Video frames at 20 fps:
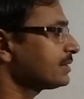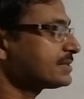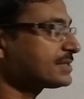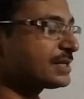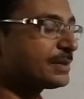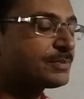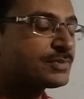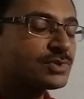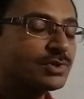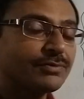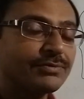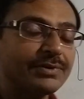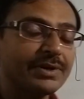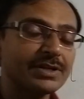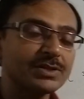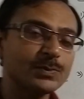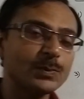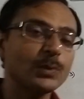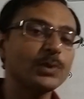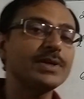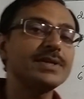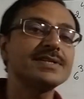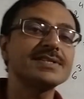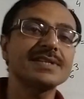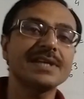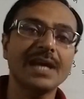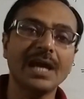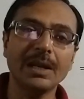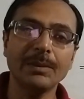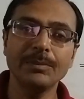concepts of
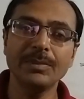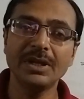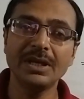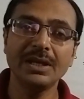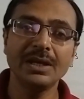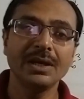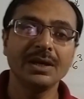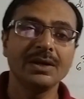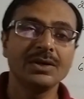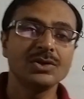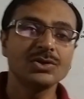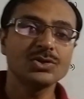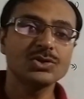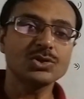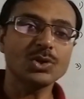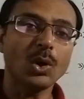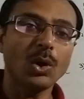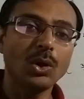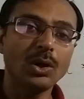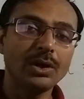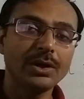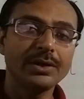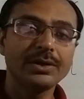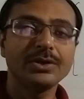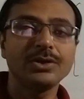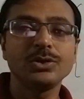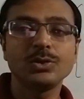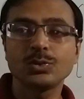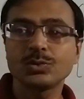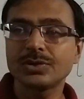exponents can be
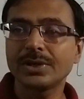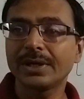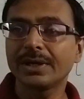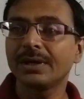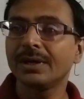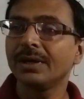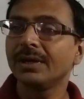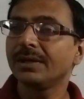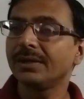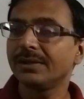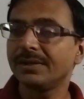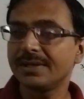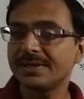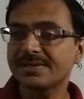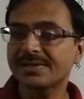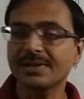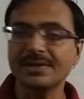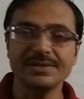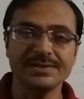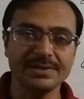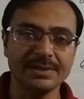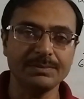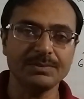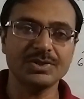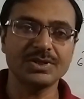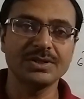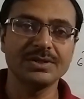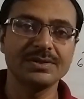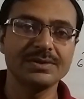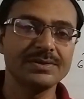solved using this
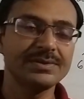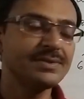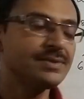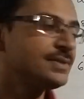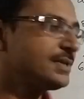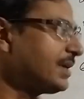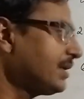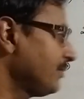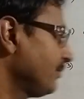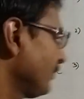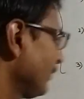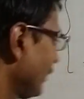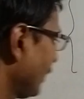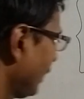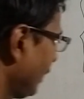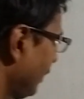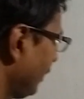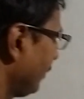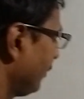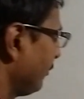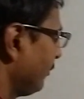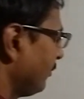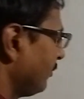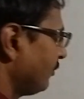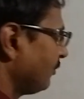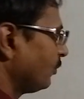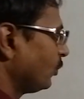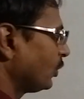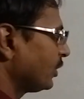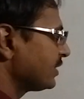concept. Say
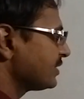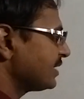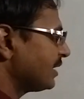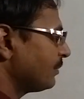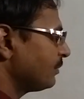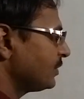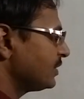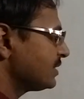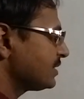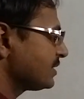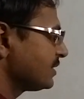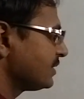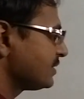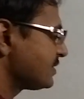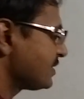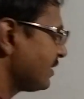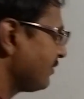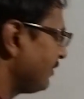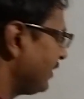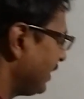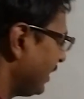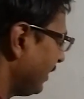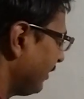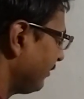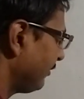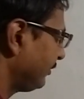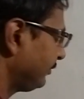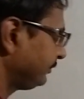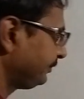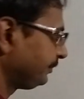more examples. Say we
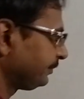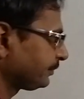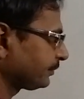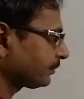have